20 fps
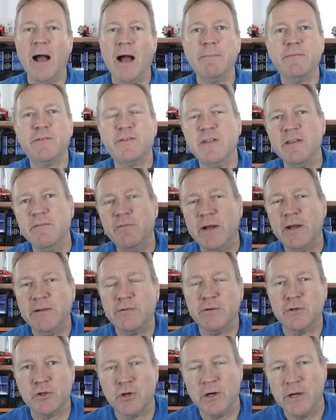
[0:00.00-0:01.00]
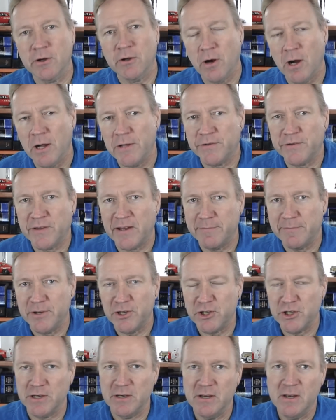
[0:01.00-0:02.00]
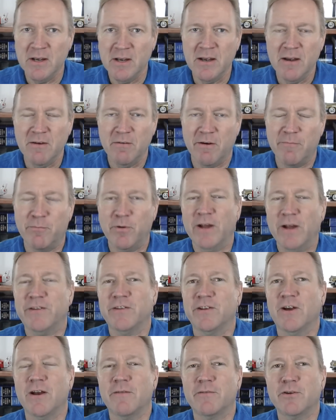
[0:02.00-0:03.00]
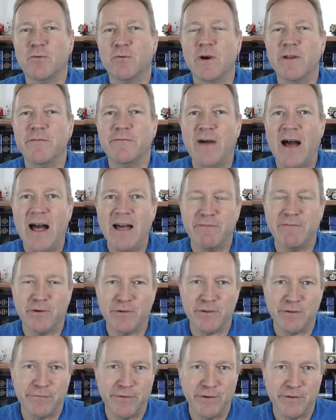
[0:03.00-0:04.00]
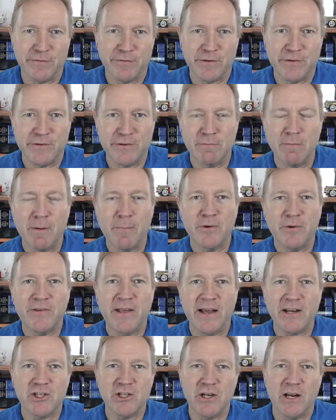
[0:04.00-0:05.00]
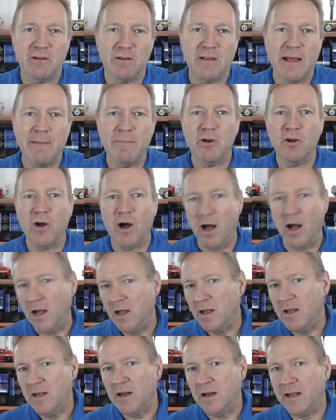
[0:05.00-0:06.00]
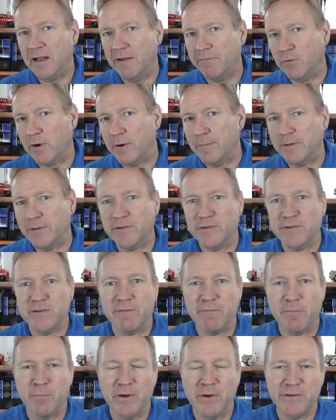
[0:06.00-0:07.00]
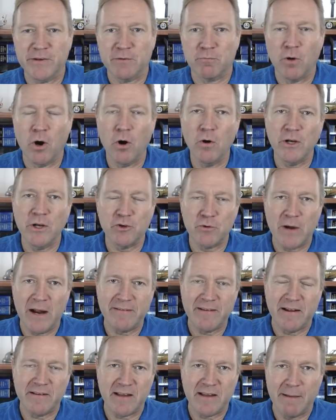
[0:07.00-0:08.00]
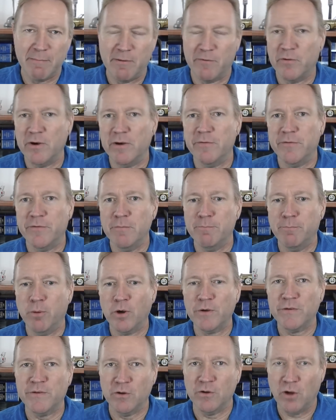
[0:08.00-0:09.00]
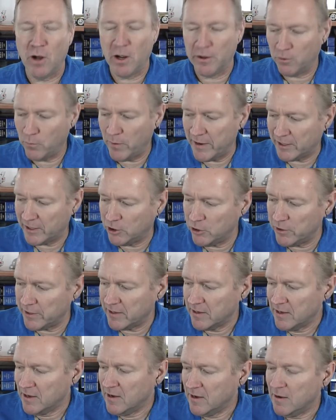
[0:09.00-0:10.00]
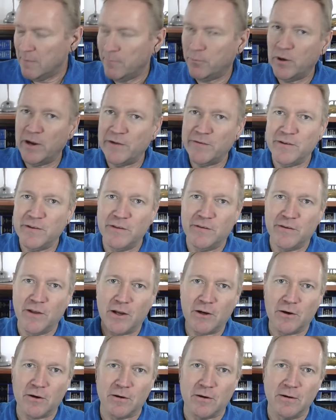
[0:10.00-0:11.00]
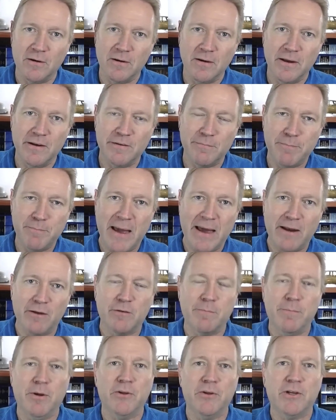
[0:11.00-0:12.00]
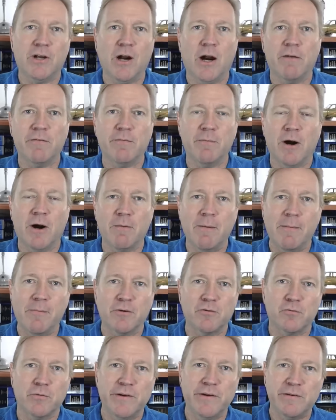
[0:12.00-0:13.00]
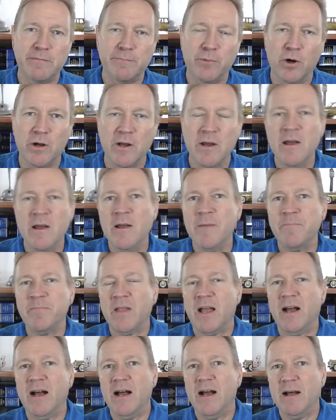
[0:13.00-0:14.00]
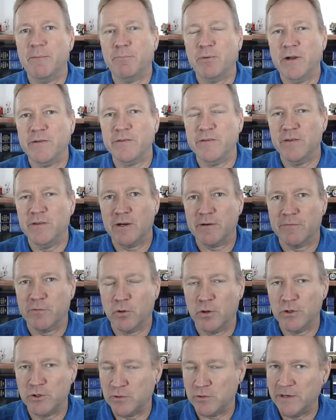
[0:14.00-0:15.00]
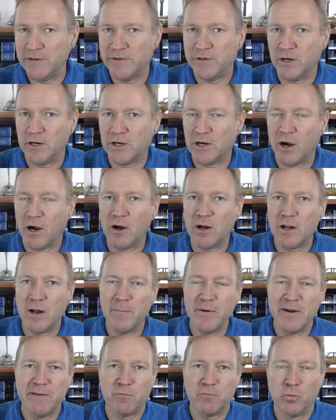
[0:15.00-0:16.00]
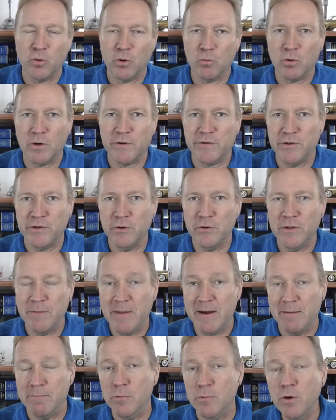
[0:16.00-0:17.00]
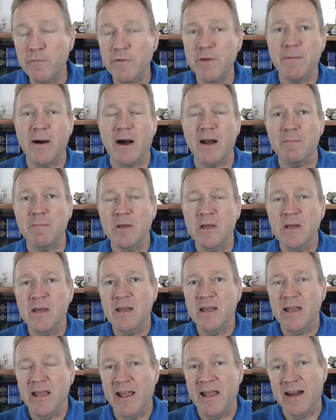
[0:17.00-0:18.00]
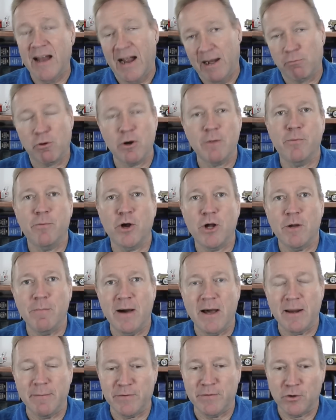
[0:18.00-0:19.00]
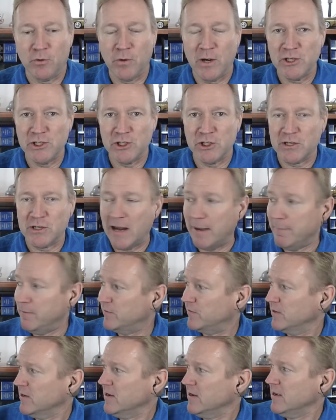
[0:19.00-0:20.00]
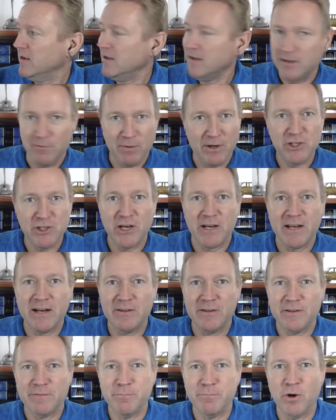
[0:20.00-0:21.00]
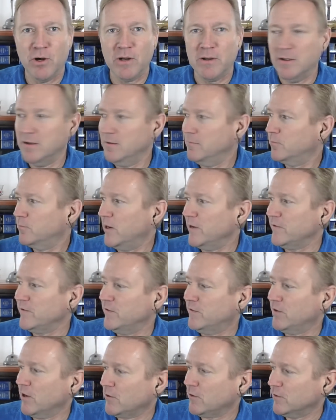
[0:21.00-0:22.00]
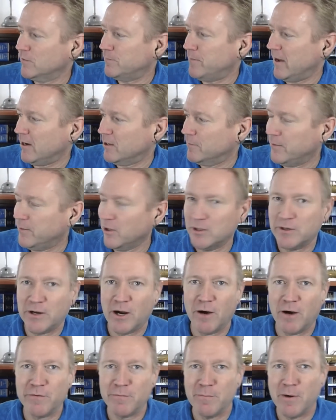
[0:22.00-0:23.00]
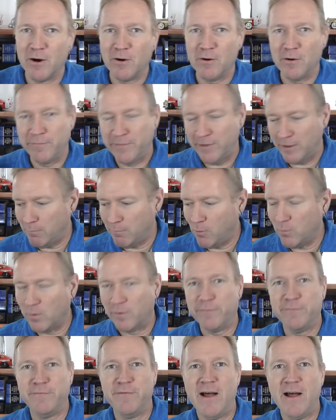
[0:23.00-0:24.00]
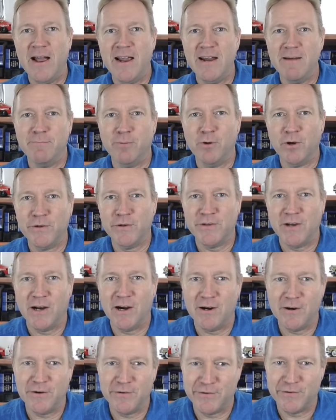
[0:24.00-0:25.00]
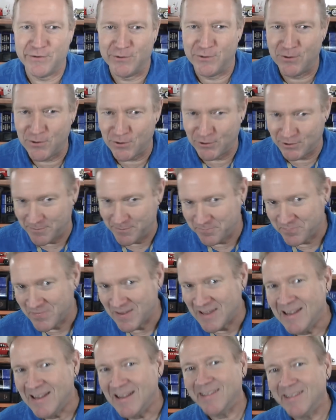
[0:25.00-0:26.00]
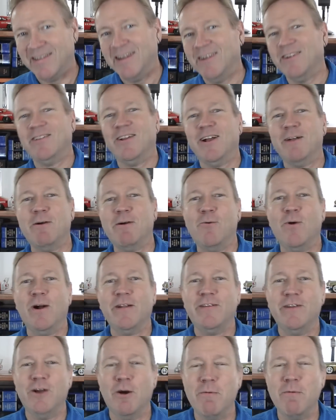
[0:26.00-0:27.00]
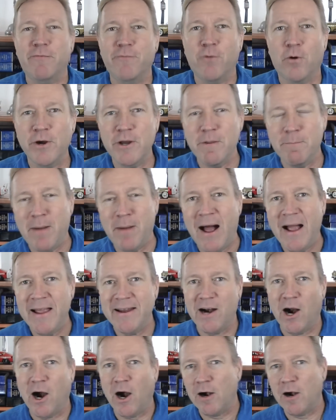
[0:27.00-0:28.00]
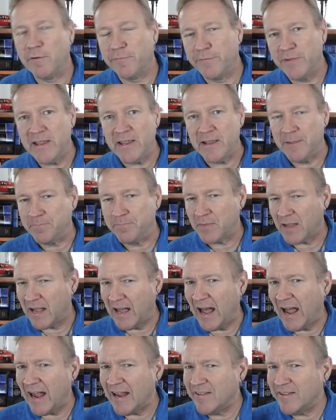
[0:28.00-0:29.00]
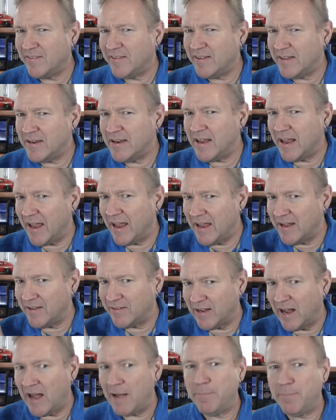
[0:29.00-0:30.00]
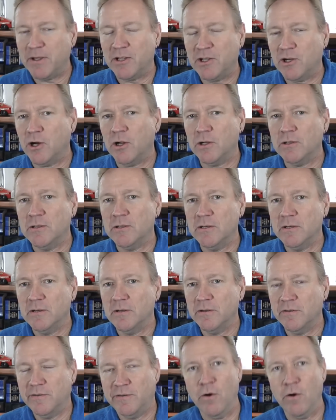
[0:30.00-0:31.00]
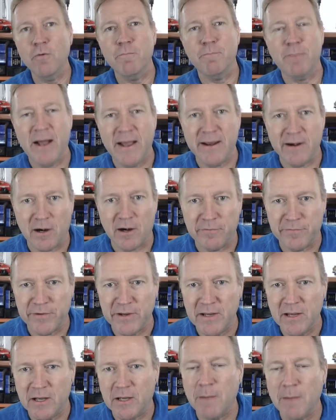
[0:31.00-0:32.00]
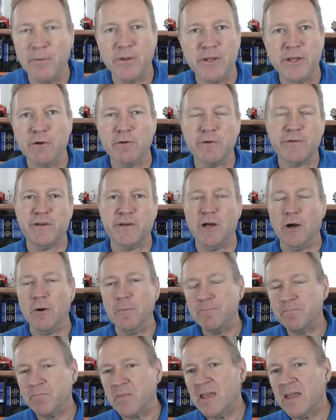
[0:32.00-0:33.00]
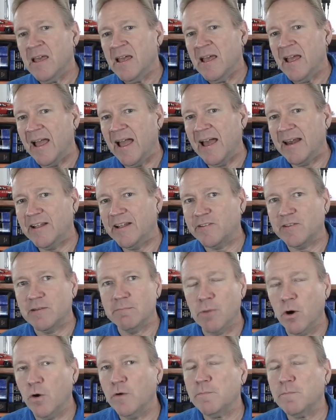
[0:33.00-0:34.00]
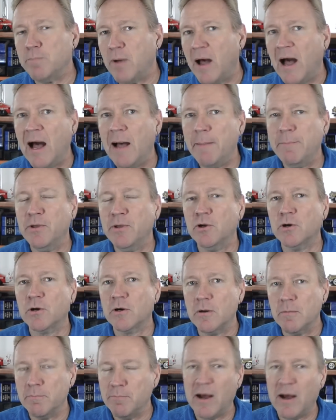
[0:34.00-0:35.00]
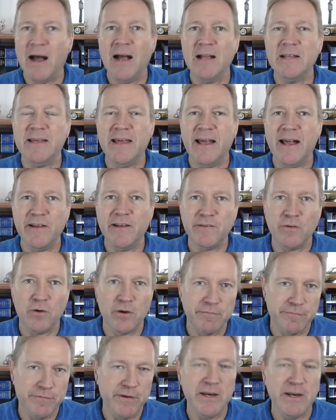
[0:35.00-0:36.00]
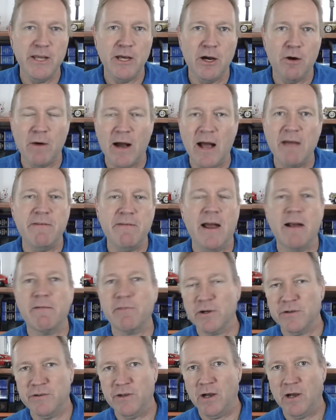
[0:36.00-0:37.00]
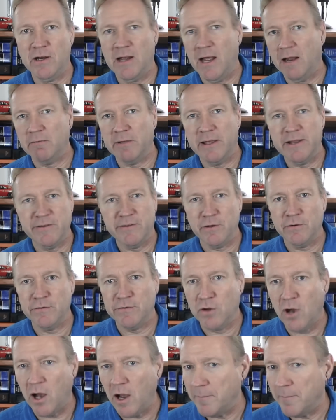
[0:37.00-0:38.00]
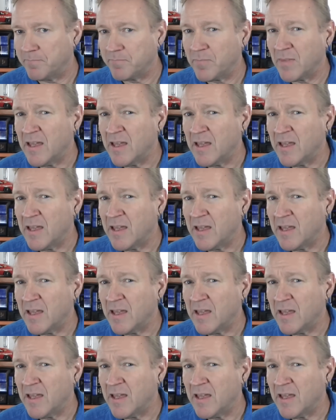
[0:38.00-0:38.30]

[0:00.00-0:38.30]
I'm Steve Lehto, attorney at law in the state of Michigan. I've been practicing law for 25 years in the fields of consumer protection and lemon law. I often write about the stuff for places like Road and Track.com, and I've written a few books along the way, including Preston Tucker and his battle to build the car tomorrow, my most recent book. Uh, Preston Tucker, of course, tried to start a car company after World War II. They made a movie about him, and I wrote a book about him. So questions or comments, you want to check out this book? Preston Tucker and his battle to build the car tomorrow, available where fine books are sold. Today we're going to talk about what to know before you buy an RV. I did a topic called Don't Buy an RV a couple years ago, and it's the most popular podcast and video I've ever done on Lehto's Law.